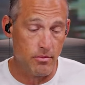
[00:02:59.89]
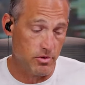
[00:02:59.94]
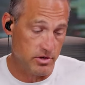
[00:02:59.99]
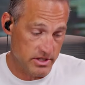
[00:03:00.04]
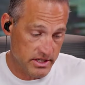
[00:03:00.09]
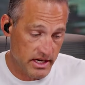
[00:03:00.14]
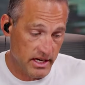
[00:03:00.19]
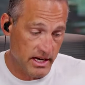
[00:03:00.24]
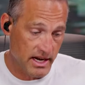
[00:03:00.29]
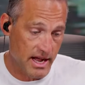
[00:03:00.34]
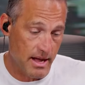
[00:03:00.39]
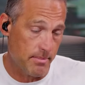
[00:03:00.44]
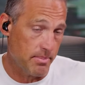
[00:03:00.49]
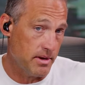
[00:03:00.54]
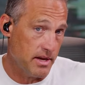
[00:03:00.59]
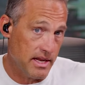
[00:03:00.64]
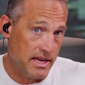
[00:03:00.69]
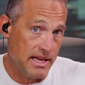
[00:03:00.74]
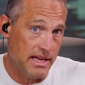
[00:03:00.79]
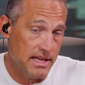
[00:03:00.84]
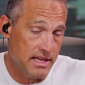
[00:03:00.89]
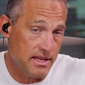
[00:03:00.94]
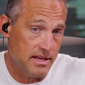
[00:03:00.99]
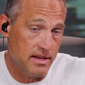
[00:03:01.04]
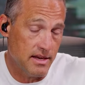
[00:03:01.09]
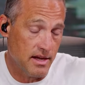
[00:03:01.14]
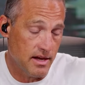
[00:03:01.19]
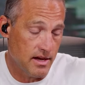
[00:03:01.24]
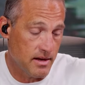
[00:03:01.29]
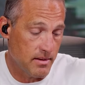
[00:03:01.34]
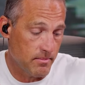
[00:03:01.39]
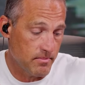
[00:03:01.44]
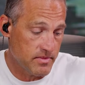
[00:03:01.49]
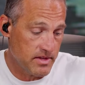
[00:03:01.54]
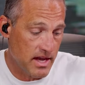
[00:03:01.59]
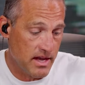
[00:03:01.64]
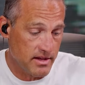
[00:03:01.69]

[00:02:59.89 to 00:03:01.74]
We're seeing it happen in um, te